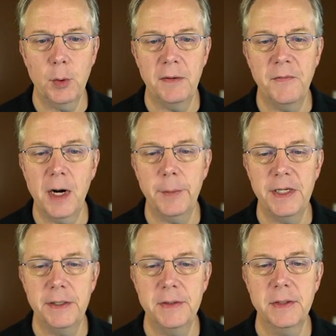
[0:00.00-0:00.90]
what environment
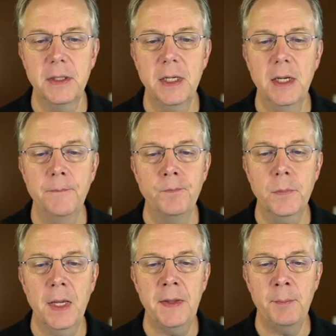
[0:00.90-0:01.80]
is.
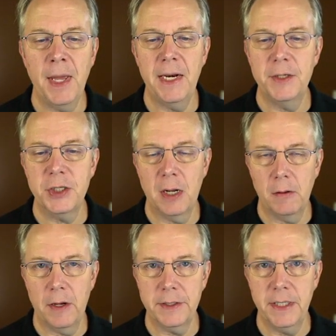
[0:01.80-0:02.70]
And then manage, not
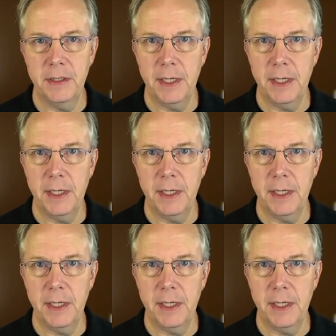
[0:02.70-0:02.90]
logged in.